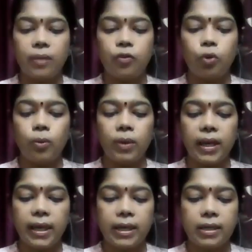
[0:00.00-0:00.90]
foam
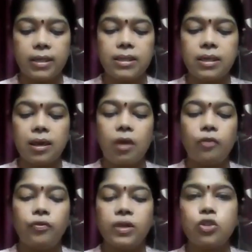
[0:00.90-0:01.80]
clay is,
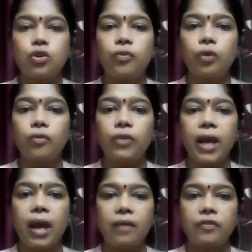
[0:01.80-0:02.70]
first of all, we
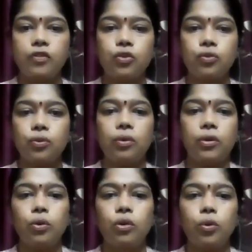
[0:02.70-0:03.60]
have to,
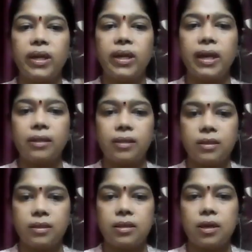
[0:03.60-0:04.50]
do it like
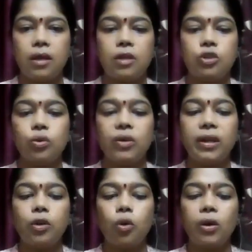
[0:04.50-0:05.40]
this, so that
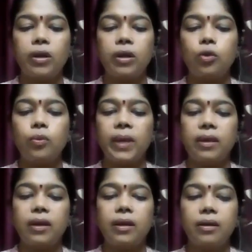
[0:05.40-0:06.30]
in order to make
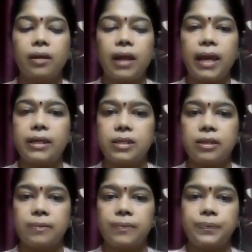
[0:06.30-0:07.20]
it light,
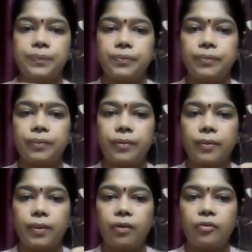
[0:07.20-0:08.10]

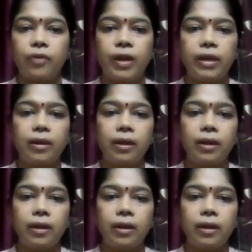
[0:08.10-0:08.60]
fine.